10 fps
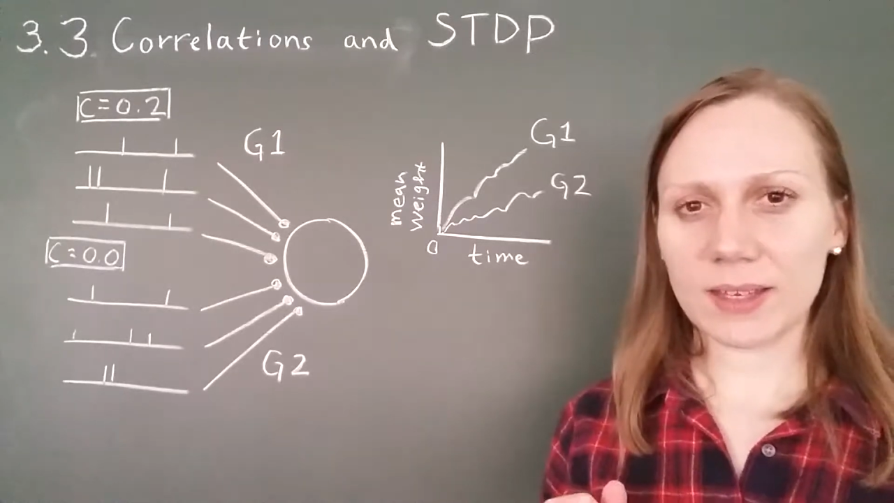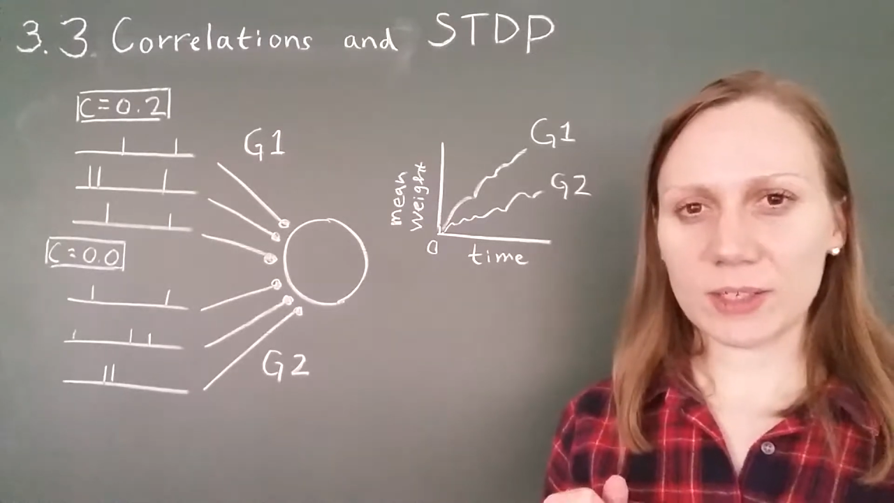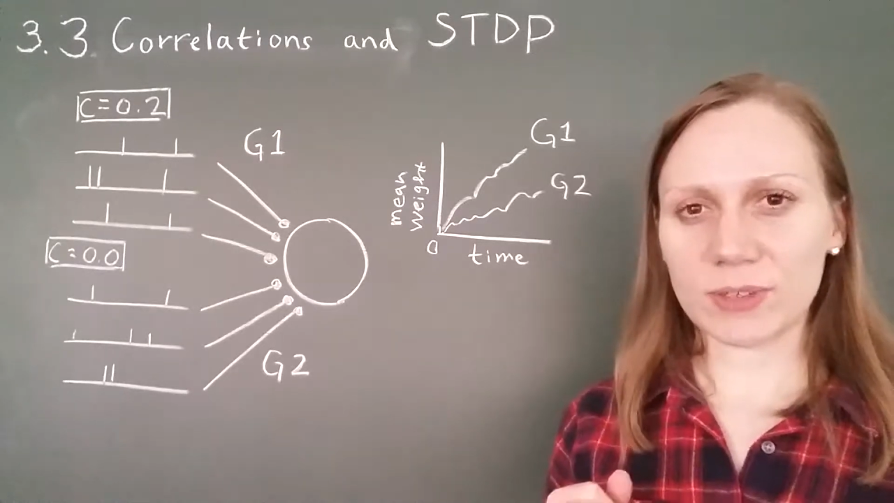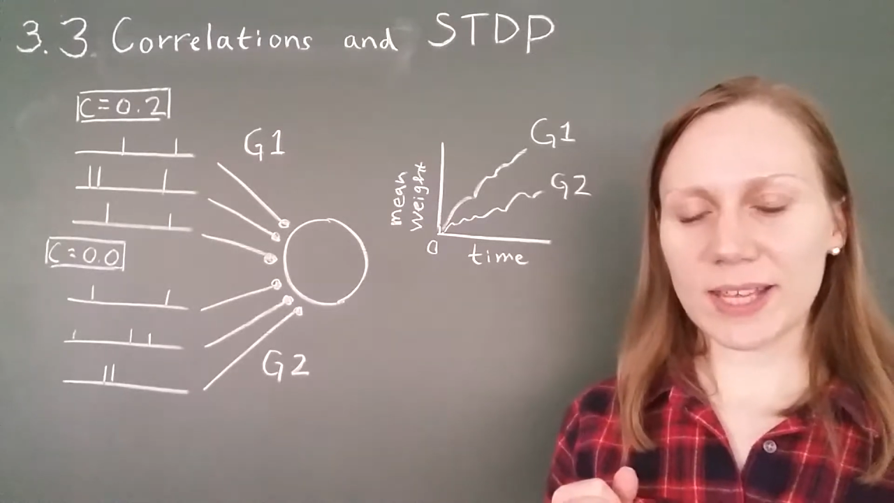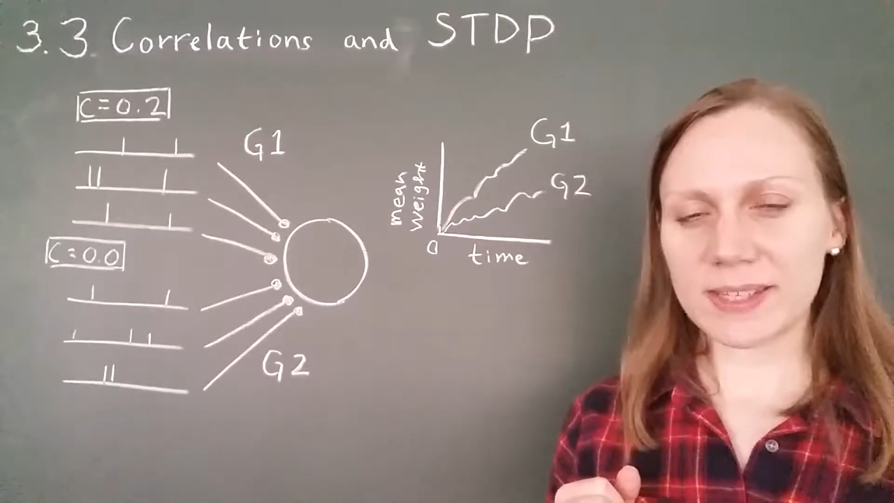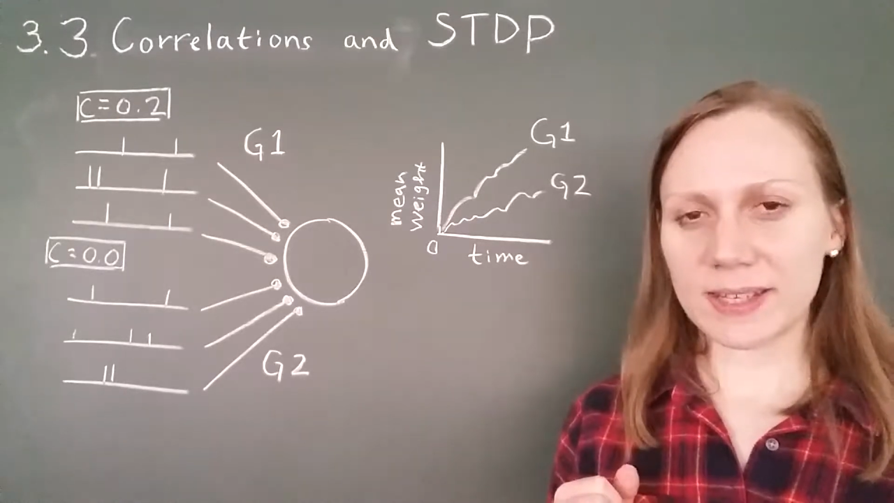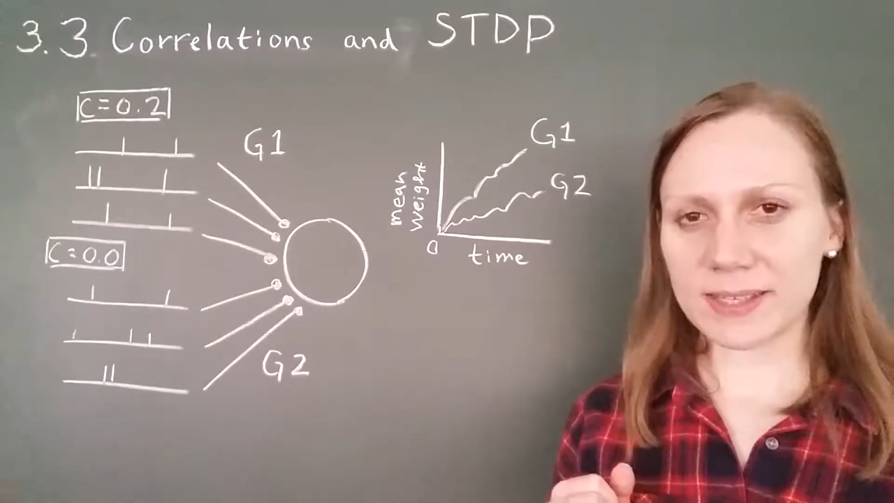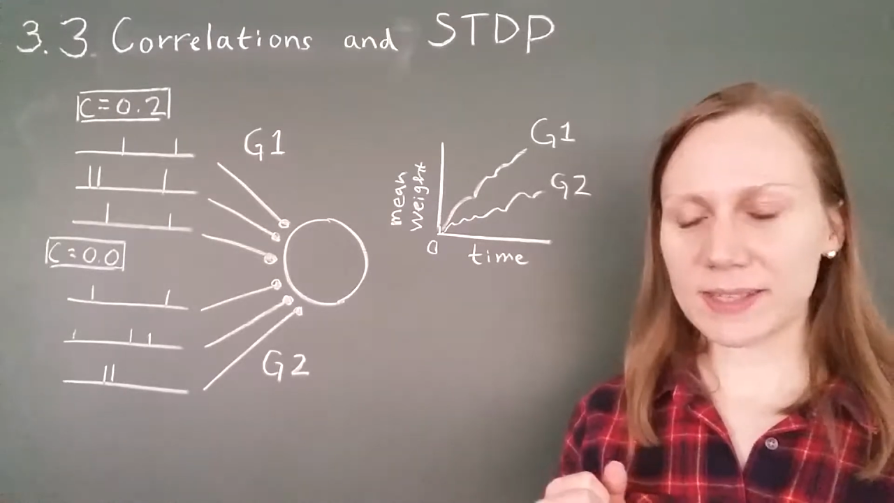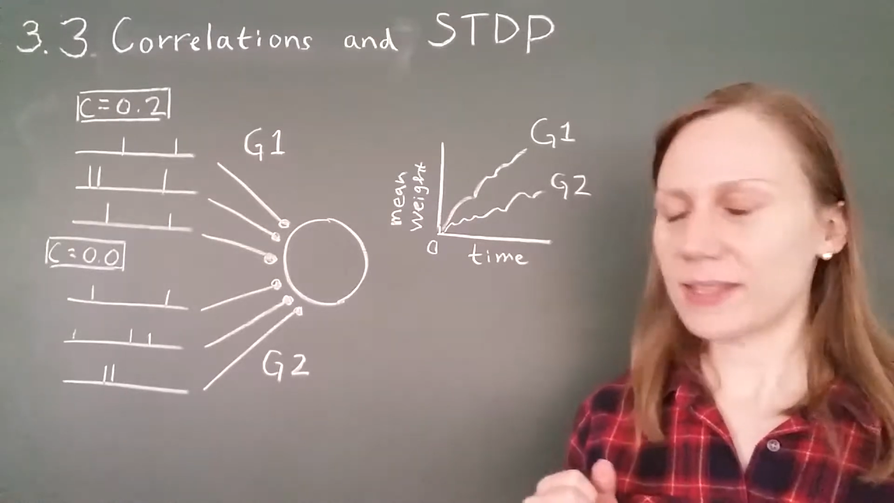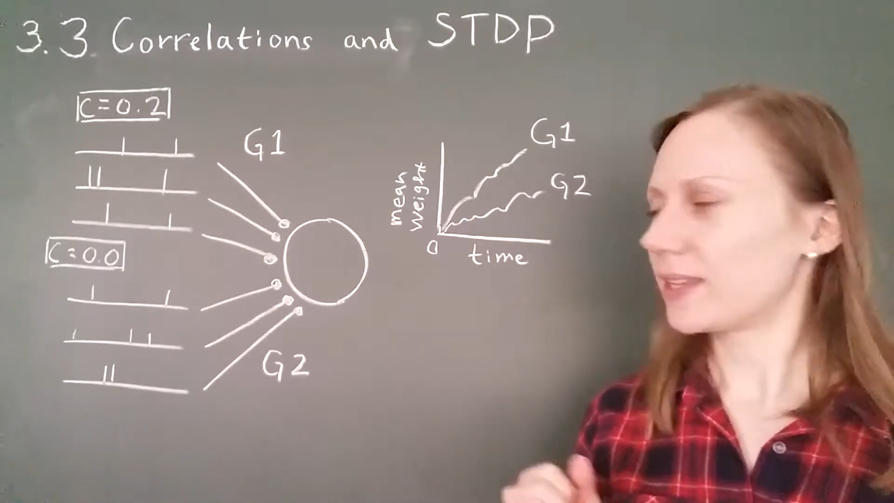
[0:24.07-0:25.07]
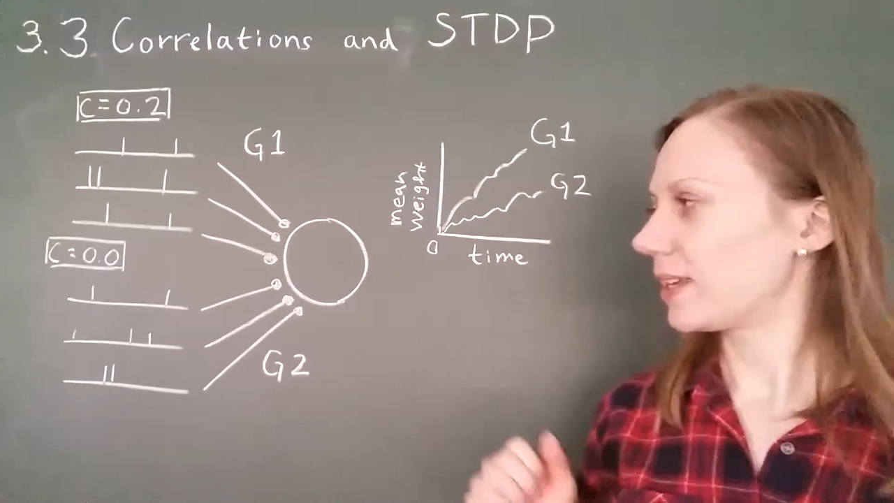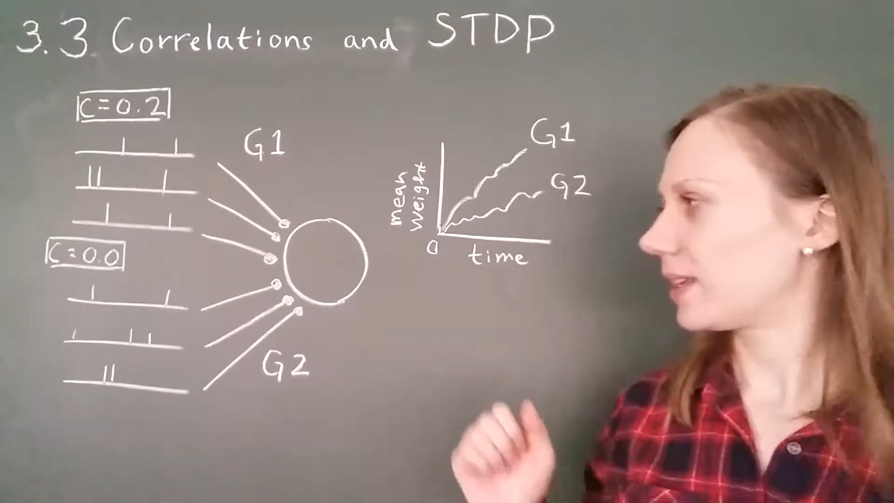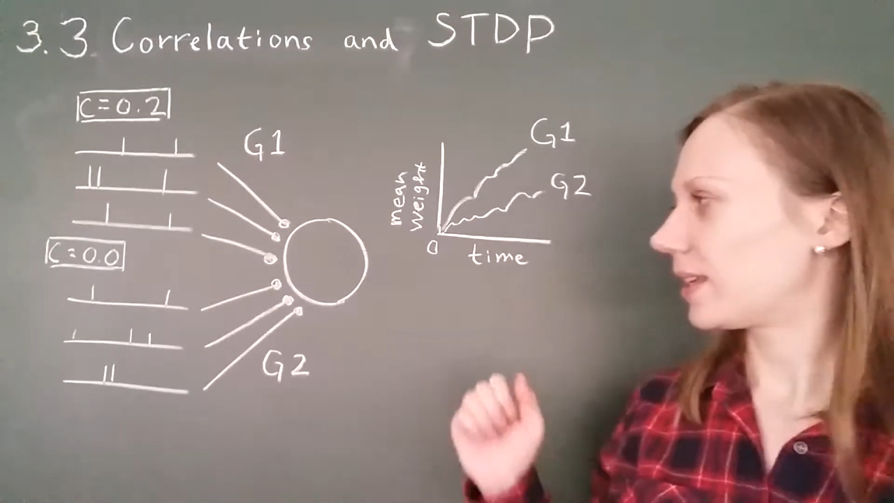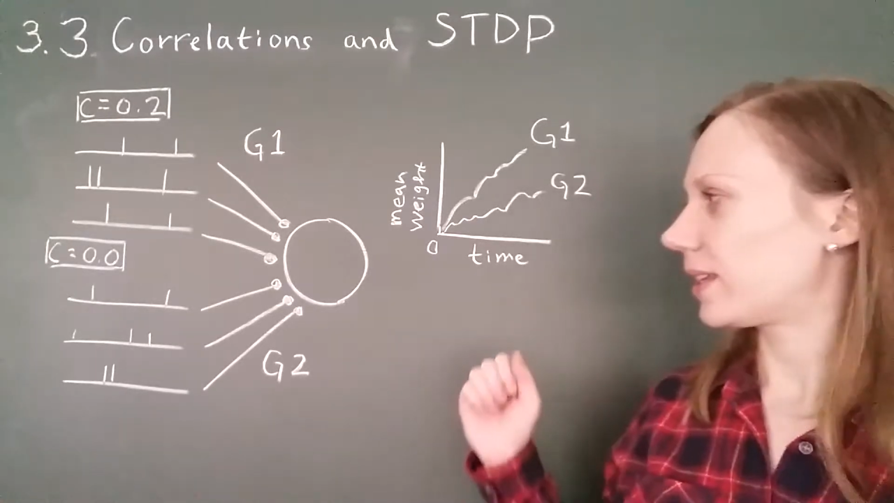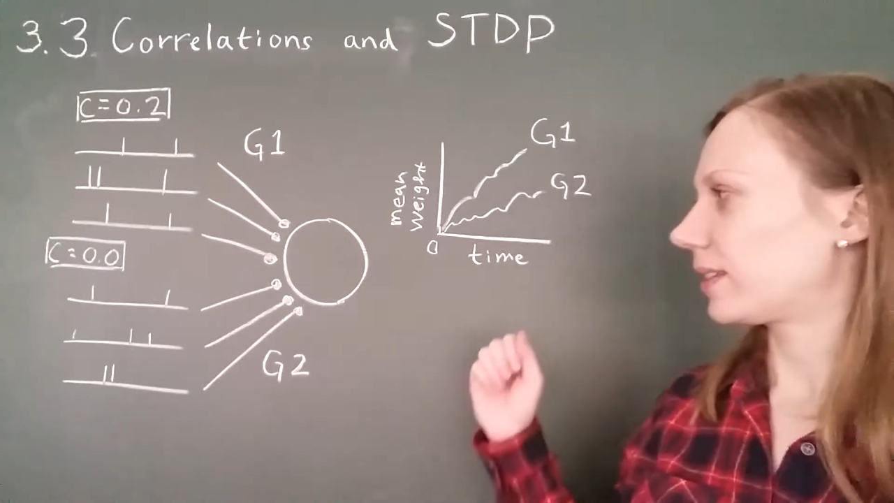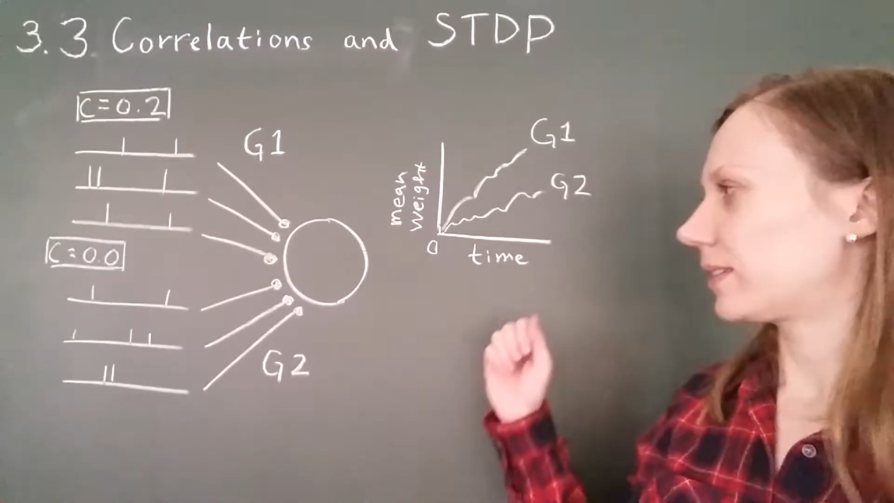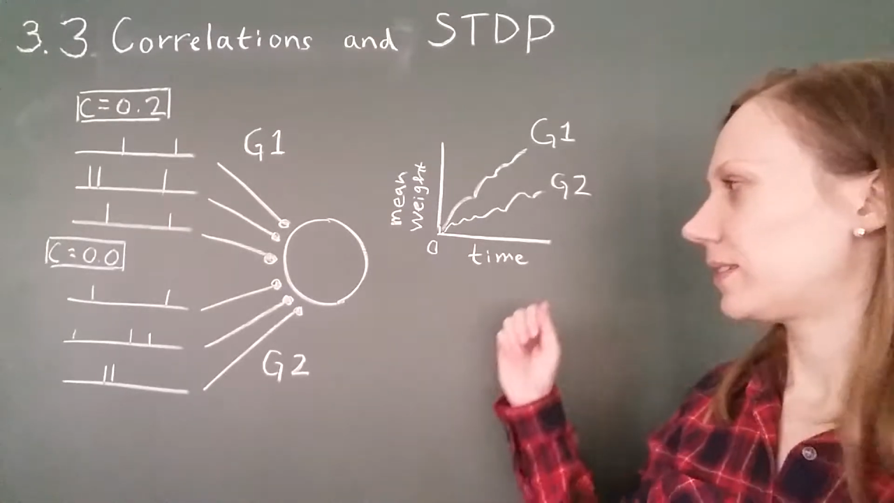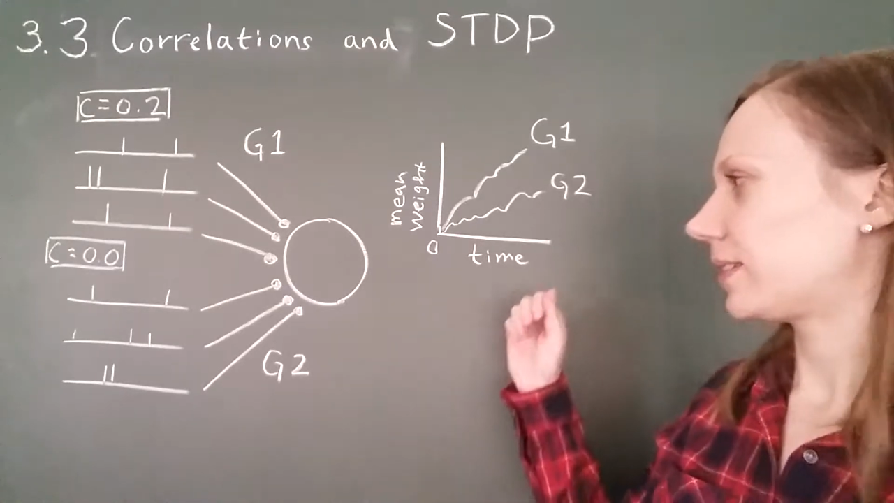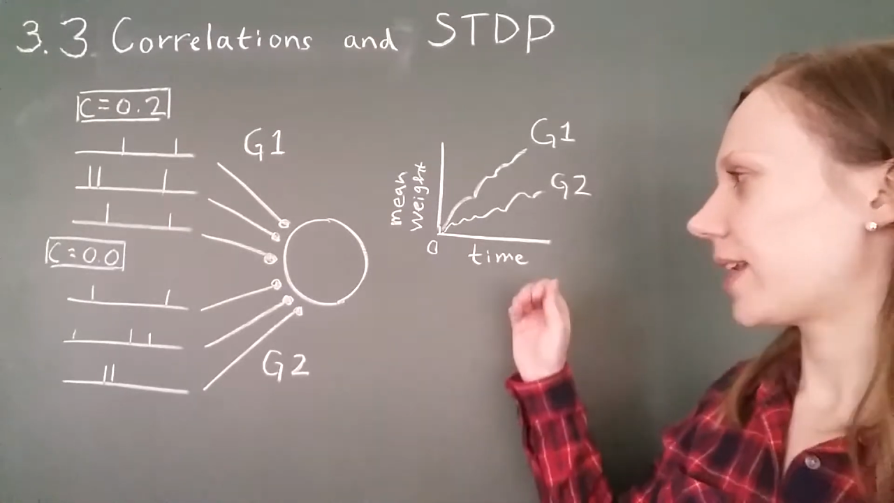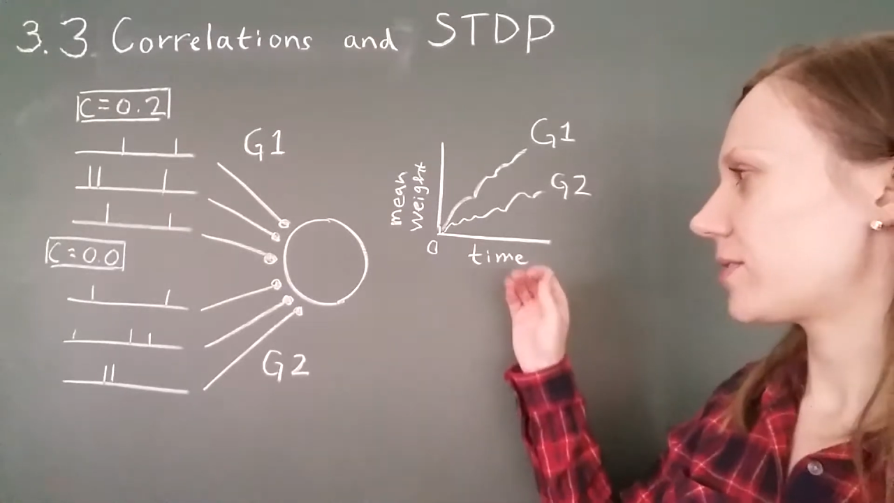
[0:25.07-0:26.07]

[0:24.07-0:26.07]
To test this, let